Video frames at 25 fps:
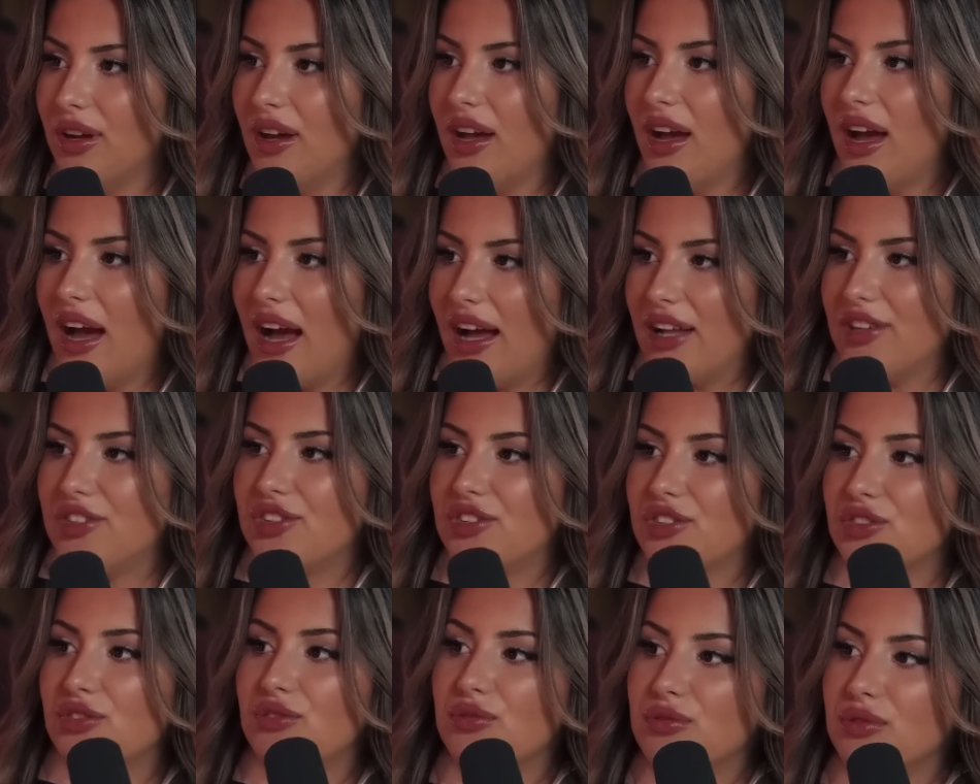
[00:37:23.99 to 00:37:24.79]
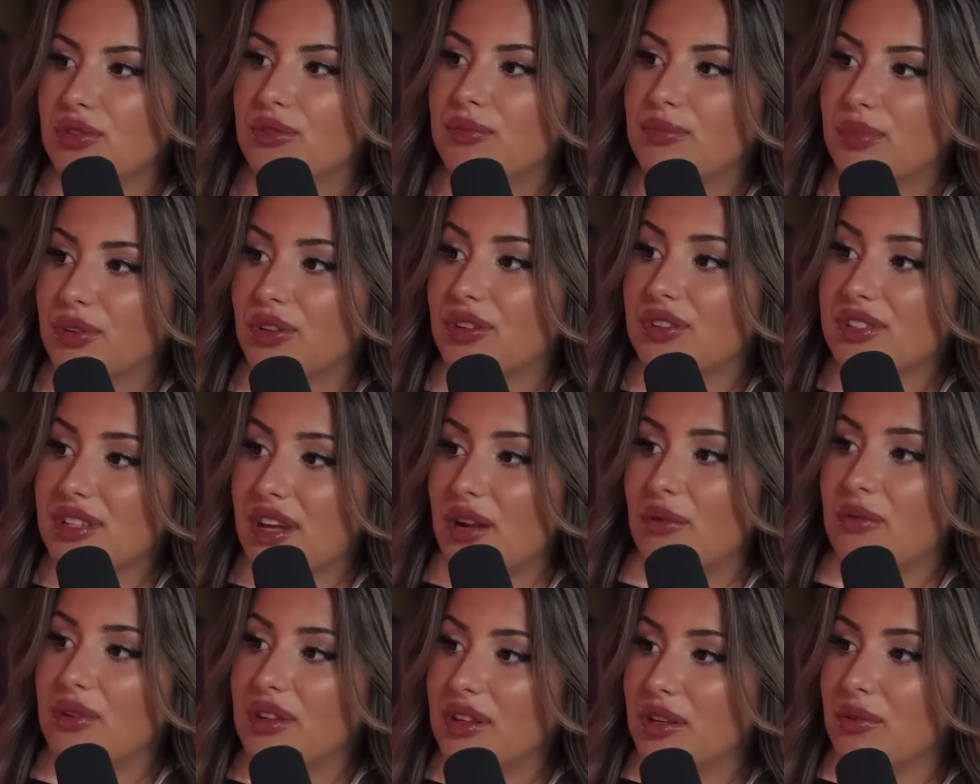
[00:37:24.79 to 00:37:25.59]
I just do it because I
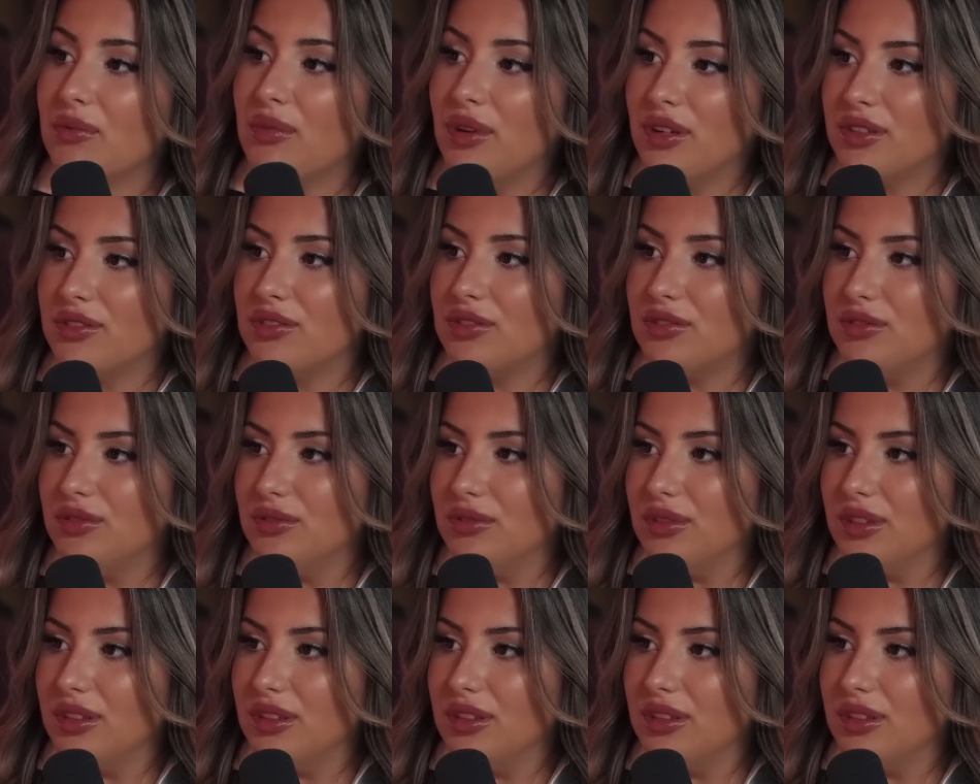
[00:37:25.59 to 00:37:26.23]
really want to do